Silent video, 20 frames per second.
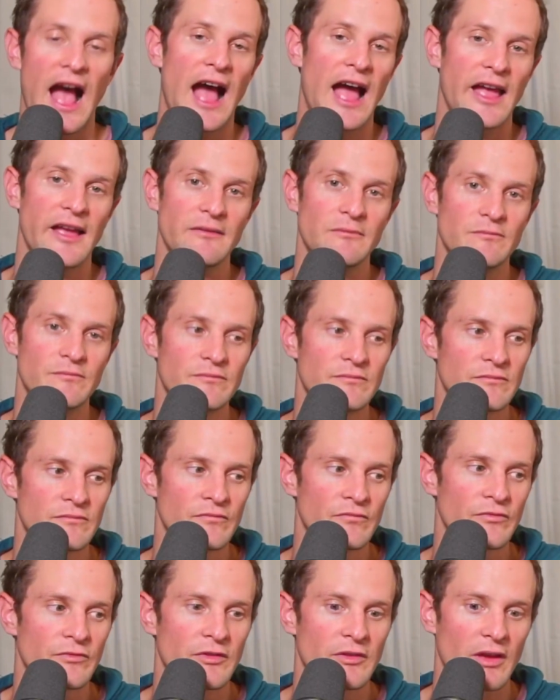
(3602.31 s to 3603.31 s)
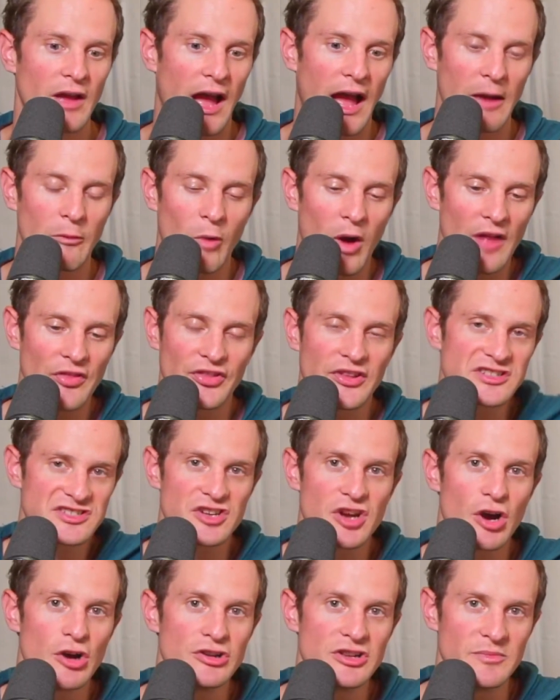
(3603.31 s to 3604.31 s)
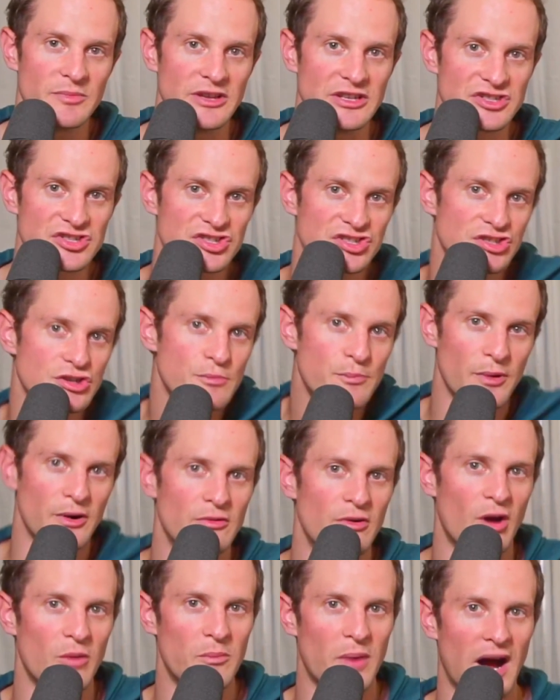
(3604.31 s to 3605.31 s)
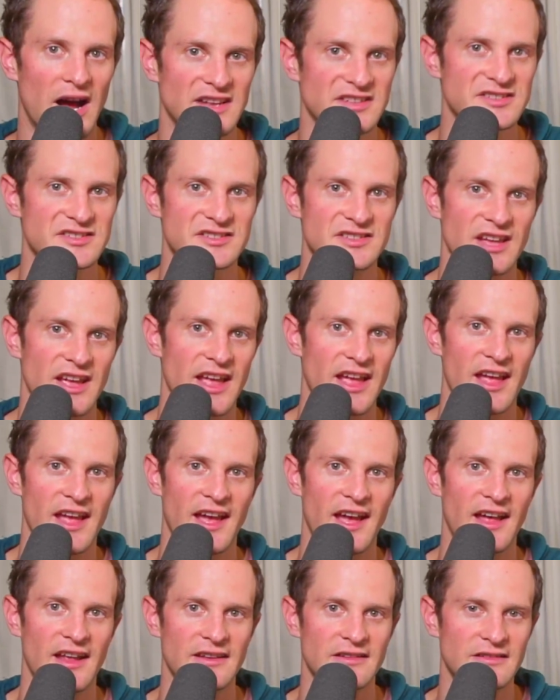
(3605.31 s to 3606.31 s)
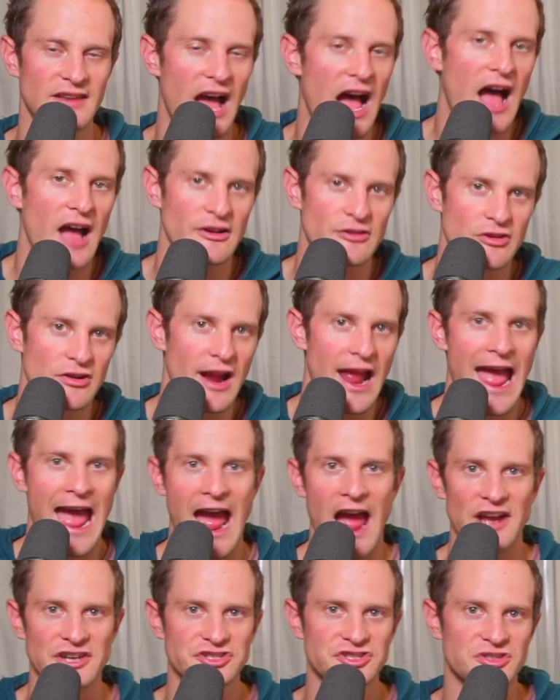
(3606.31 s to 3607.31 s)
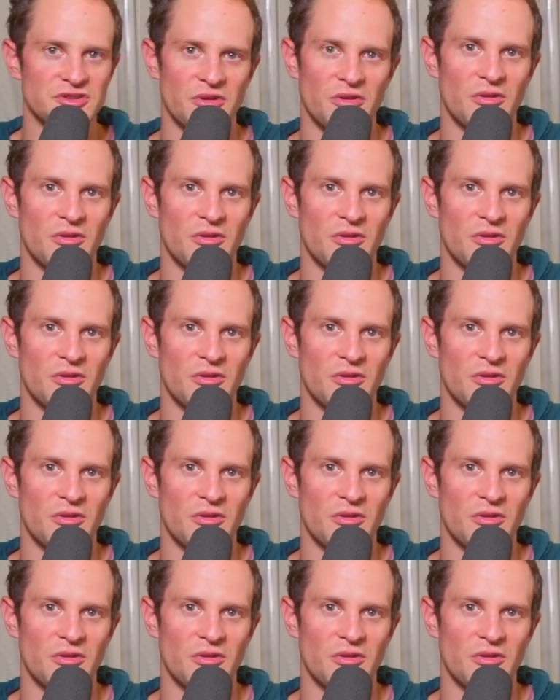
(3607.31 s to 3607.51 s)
I want this code to be super robust and not crash,